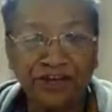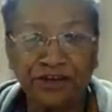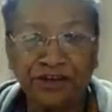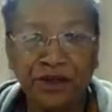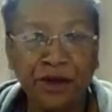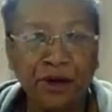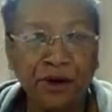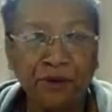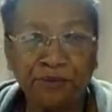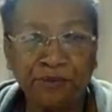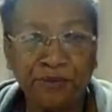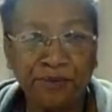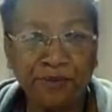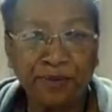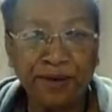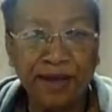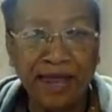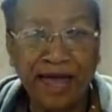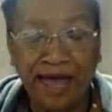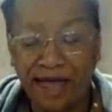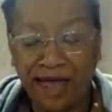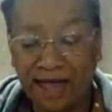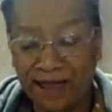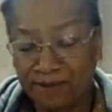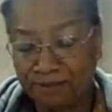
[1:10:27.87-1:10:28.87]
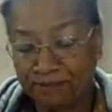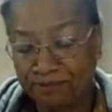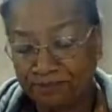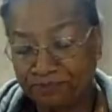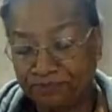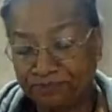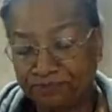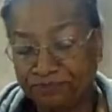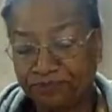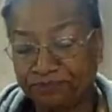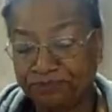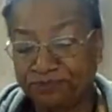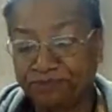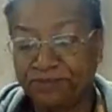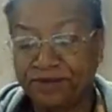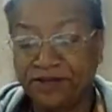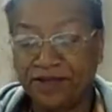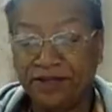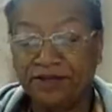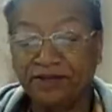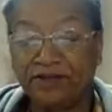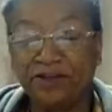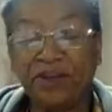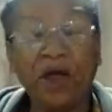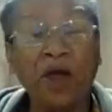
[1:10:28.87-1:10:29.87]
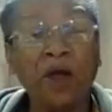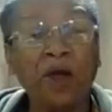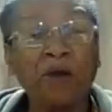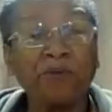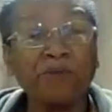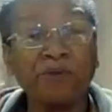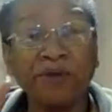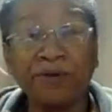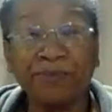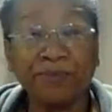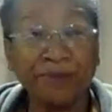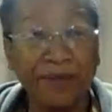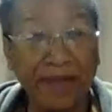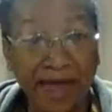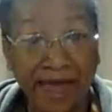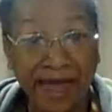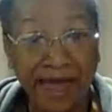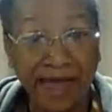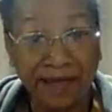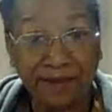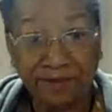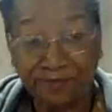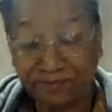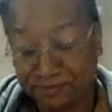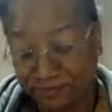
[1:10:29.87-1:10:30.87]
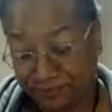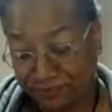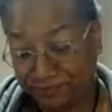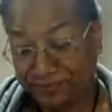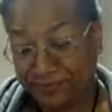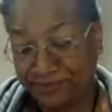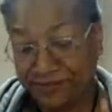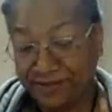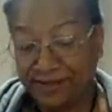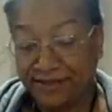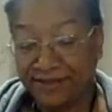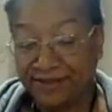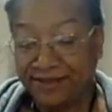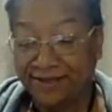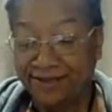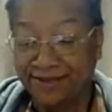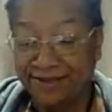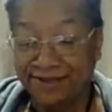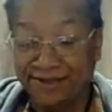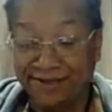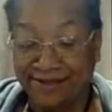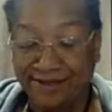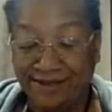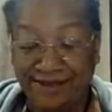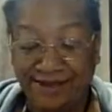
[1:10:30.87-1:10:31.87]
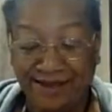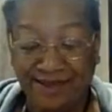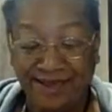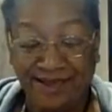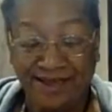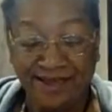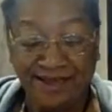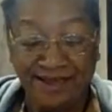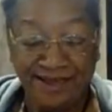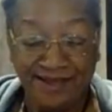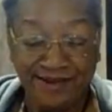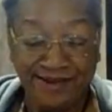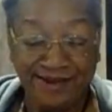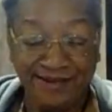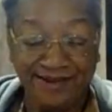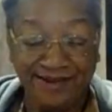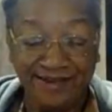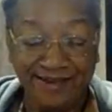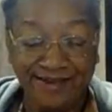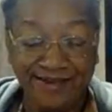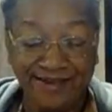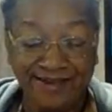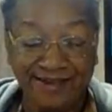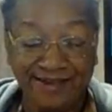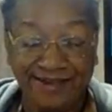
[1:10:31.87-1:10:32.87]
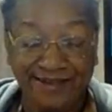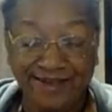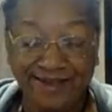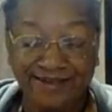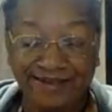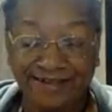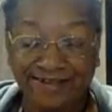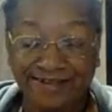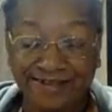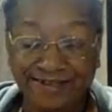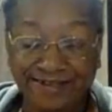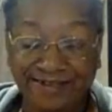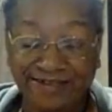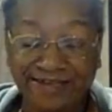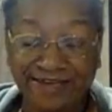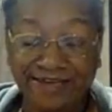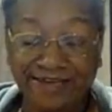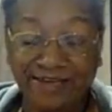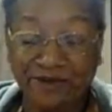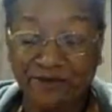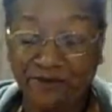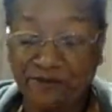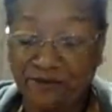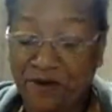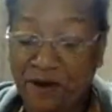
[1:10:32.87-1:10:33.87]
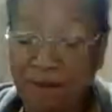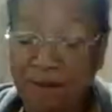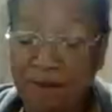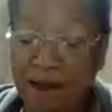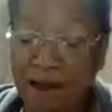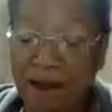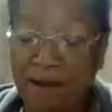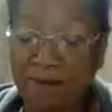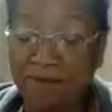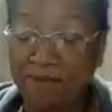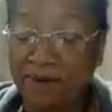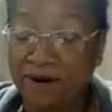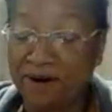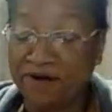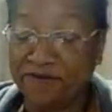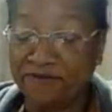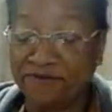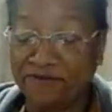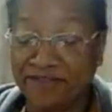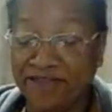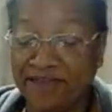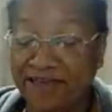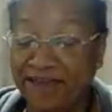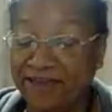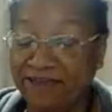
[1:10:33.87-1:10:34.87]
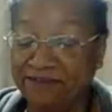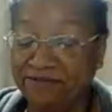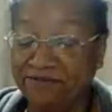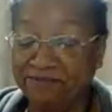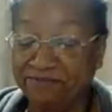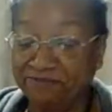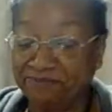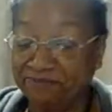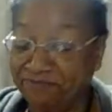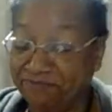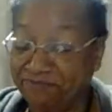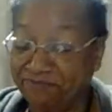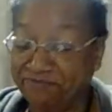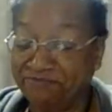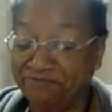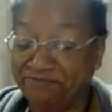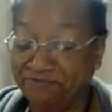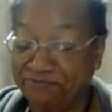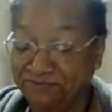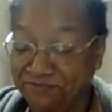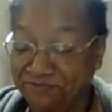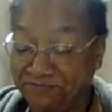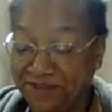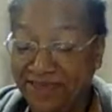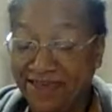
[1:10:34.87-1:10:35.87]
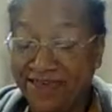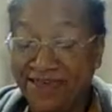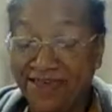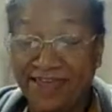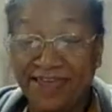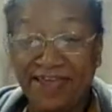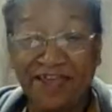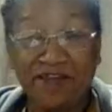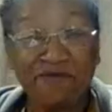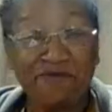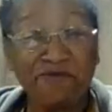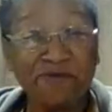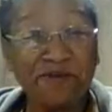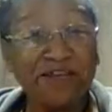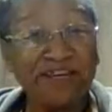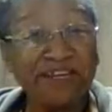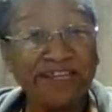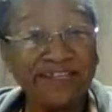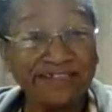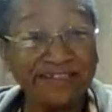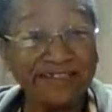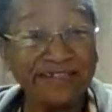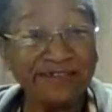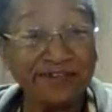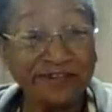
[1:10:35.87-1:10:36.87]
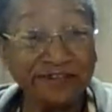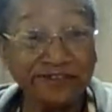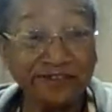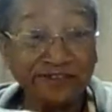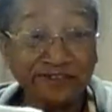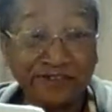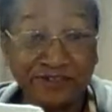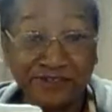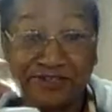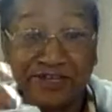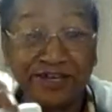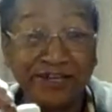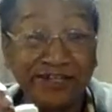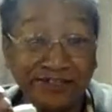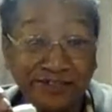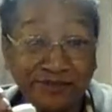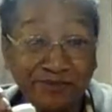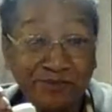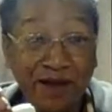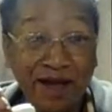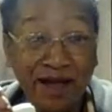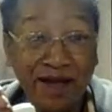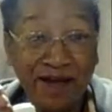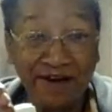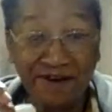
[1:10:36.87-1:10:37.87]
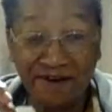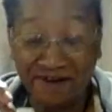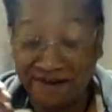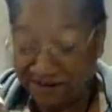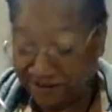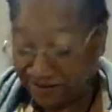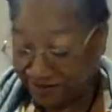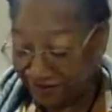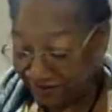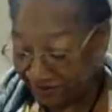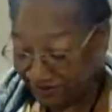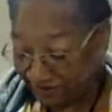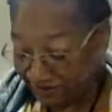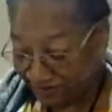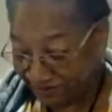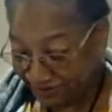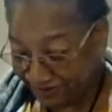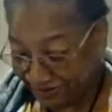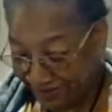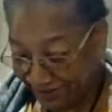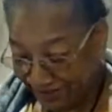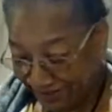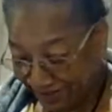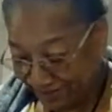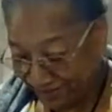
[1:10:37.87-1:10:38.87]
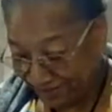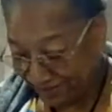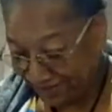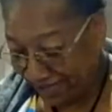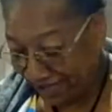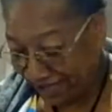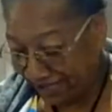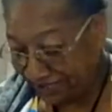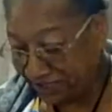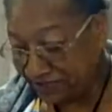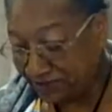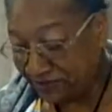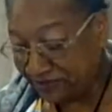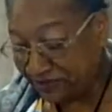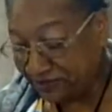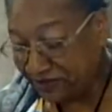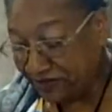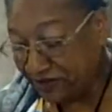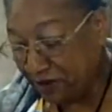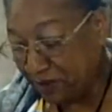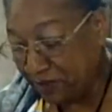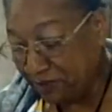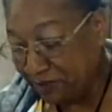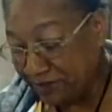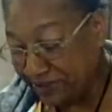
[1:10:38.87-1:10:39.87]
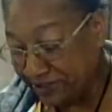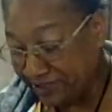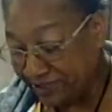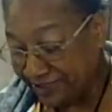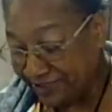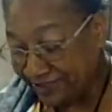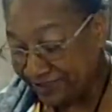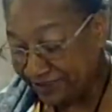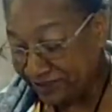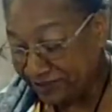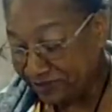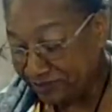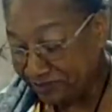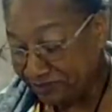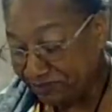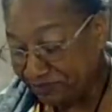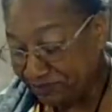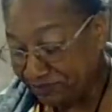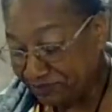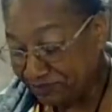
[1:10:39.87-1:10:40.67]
No reply. No reply. And to get it for my birthday, it really touched my heart. Thank you so much.